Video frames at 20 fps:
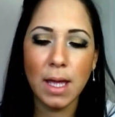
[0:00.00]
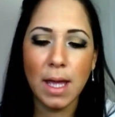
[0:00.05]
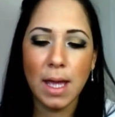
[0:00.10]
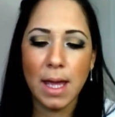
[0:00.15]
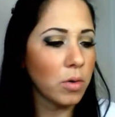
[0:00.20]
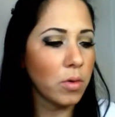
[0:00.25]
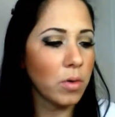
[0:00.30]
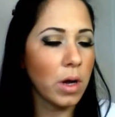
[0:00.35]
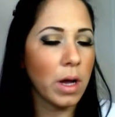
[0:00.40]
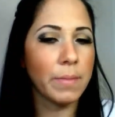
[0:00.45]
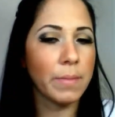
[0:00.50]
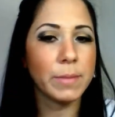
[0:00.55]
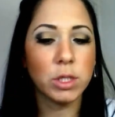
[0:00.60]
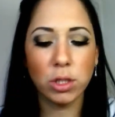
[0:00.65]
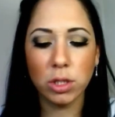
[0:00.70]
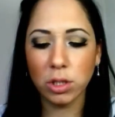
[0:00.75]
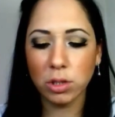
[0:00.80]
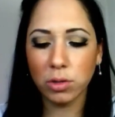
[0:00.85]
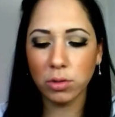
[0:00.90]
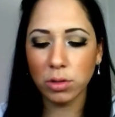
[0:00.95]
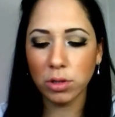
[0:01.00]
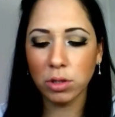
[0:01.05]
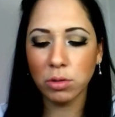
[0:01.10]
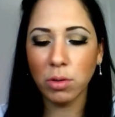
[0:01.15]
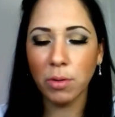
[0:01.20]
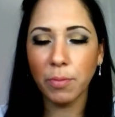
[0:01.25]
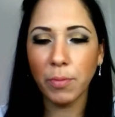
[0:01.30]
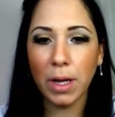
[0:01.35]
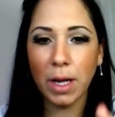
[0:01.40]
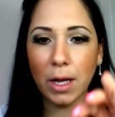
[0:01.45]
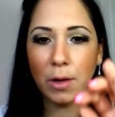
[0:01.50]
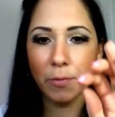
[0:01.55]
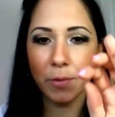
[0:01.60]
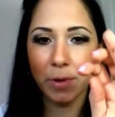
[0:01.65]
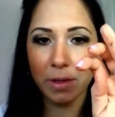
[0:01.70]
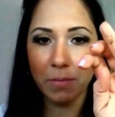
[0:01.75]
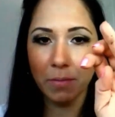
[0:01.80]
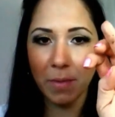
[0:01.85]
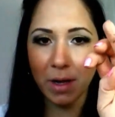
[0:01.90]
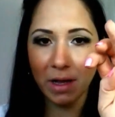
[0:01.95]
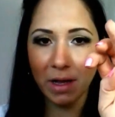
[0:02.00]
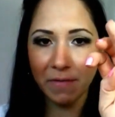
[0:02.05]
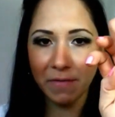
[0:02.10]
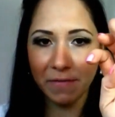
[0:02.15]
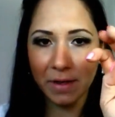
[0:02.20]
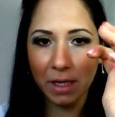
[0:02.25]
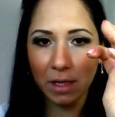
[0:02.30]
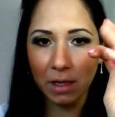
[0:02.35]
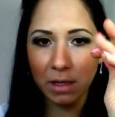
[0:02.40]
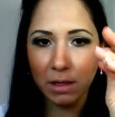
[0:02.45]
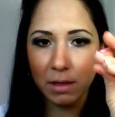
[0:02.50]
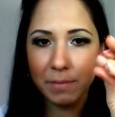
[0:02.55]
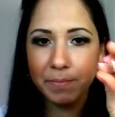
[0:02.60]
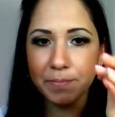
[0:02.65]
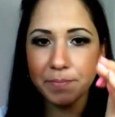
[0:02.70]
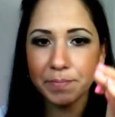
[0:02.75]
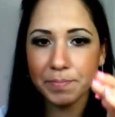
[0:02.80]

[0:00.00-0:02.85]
So I'm just going to apply with my finger,